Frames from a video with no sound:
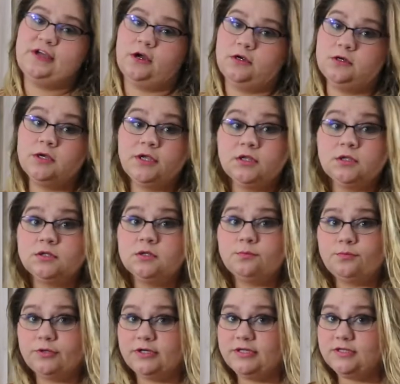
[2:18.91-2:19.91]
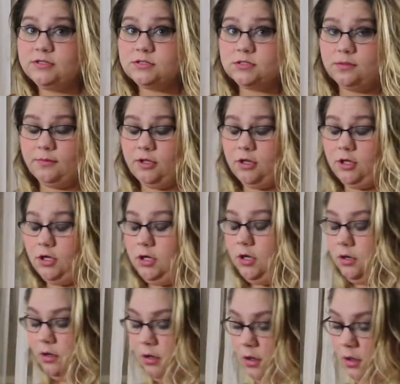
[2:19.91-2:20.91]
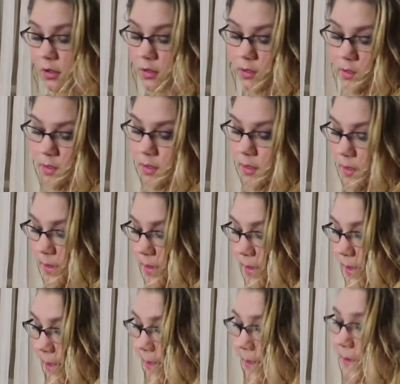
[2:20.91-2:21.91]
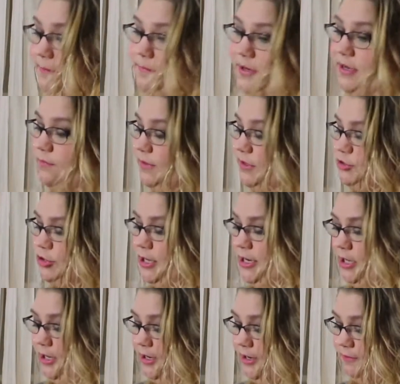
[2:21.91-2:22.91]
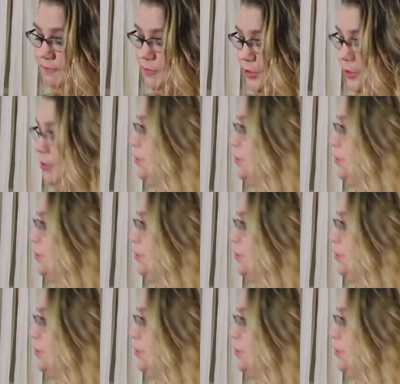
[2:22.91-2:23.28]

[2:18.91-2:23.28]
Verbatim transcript: are pretty similar. Um, but I will try it on after.